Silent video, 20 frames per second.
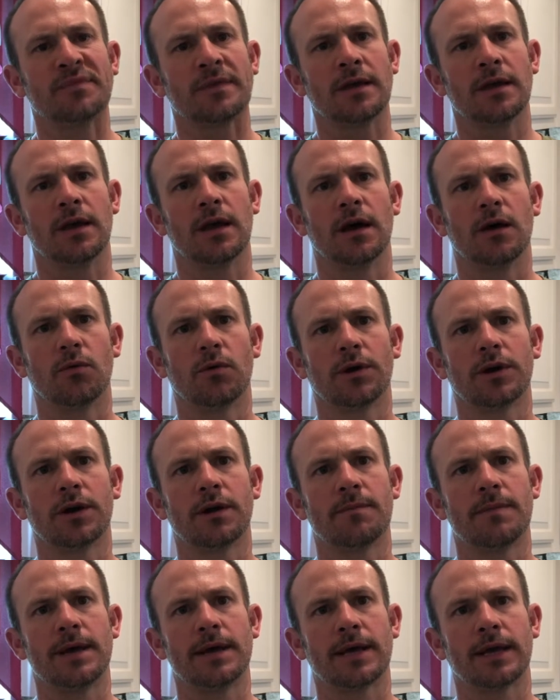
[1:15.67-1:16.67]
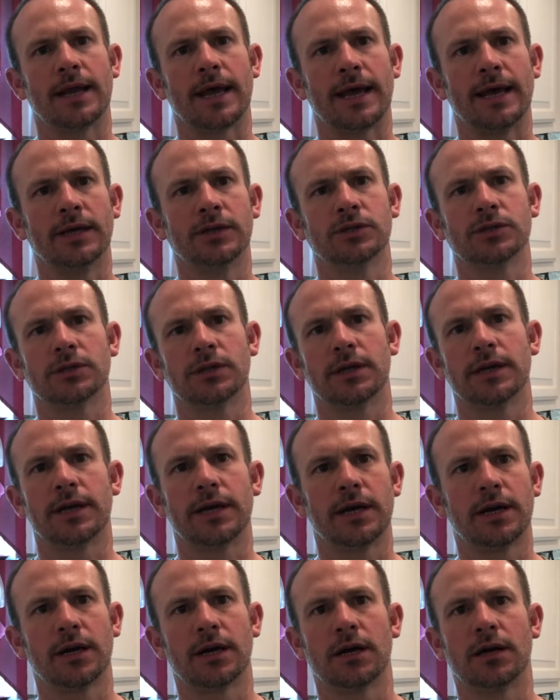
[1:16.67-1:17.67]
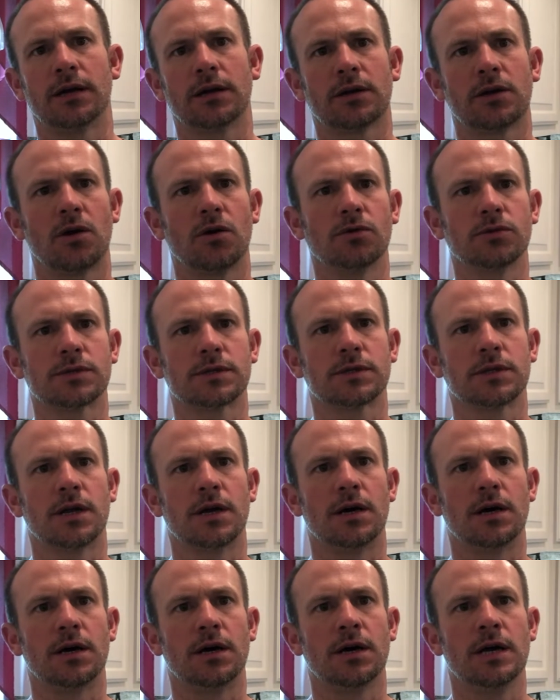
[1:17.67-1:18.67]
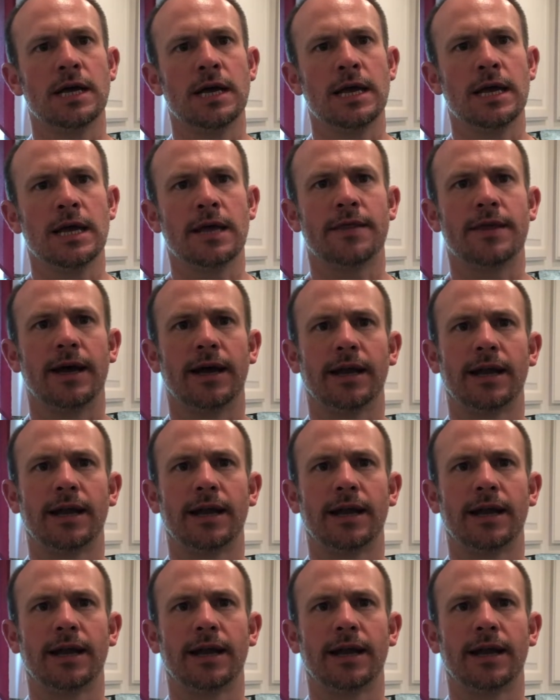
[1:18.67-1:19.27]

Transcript: We're going to make an angel hair coleslaw that